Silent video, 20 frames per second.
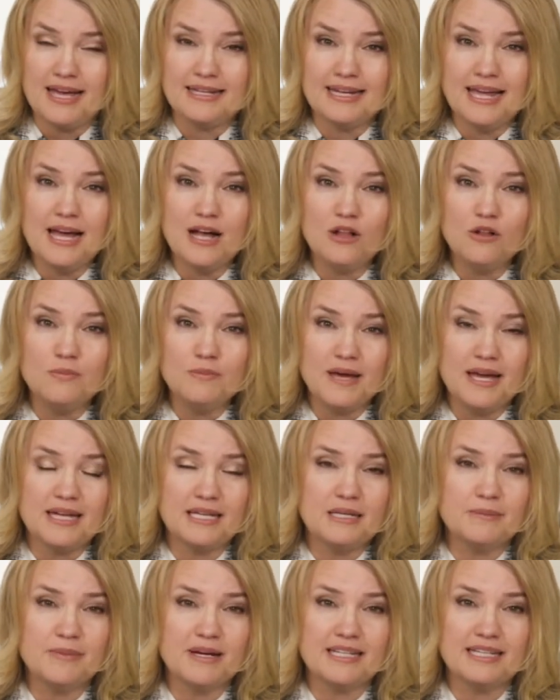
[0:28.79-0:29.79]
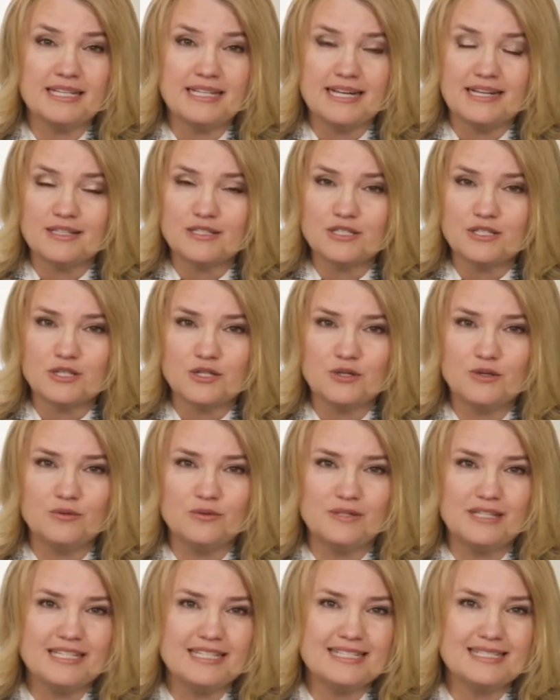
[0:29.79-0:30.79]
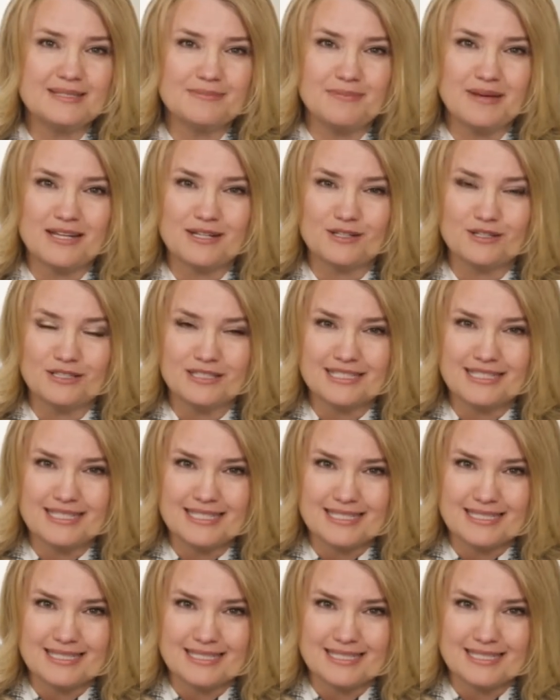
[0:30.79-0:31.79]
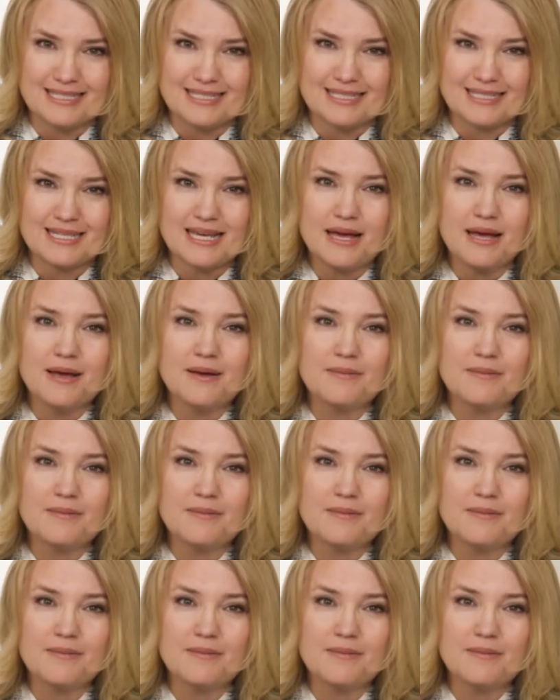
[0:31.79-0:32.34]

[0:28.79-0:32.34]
and help anybody else who needs medical assistance.